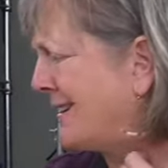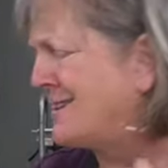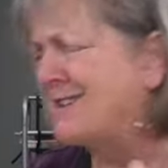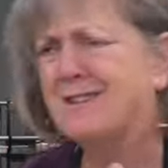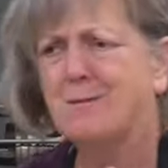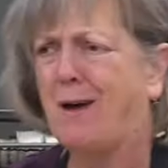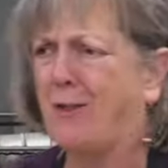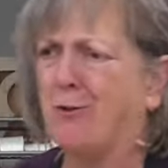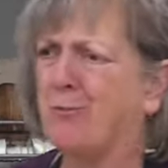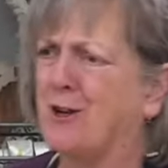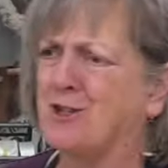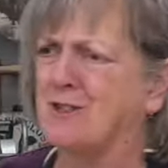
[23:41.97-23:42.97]
get into some other
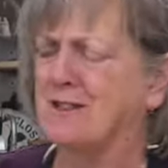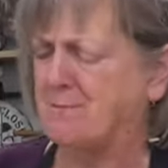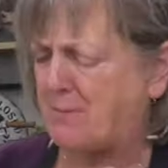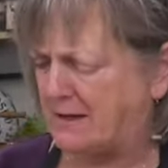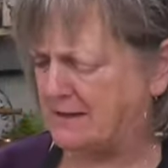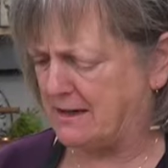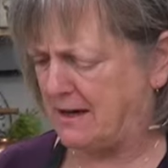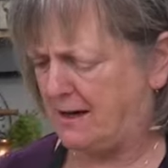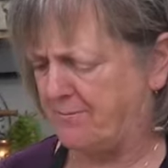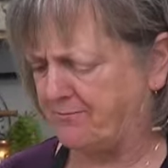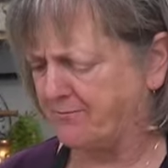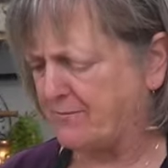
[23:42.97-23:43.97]
brushes, but
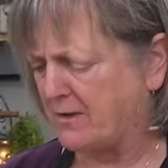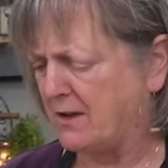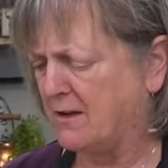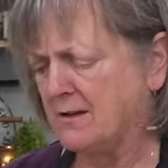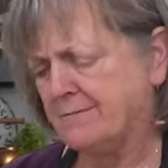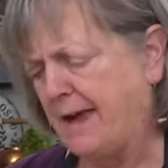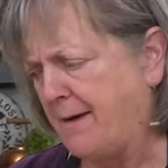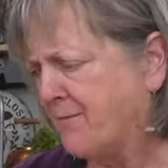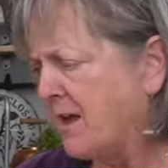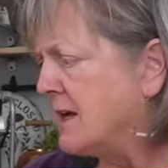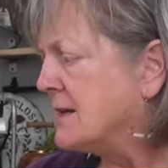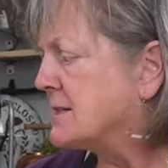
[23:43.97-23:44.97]
yeah.
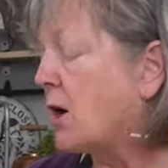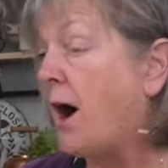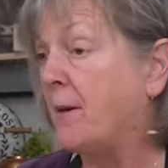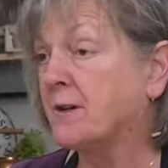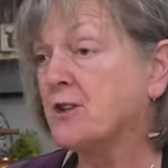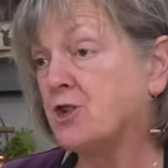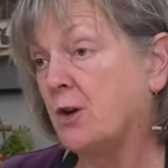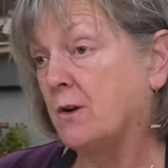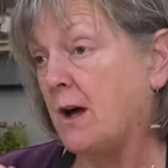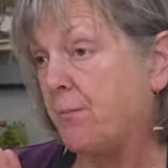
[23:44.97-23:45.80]
So I'm going to show a